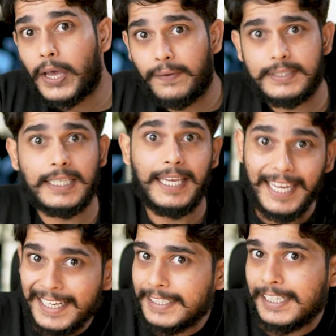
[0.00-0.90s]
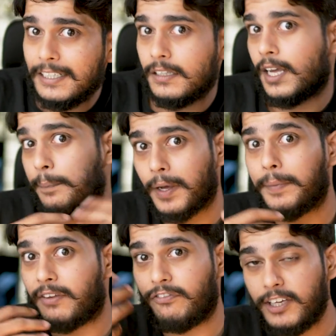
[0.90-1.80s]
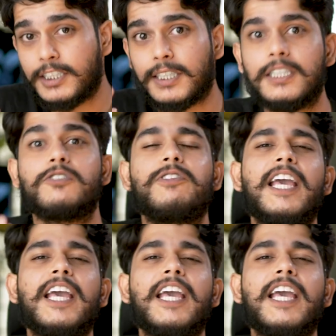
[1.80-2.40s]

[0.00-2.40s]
iOS 18 upcoming features,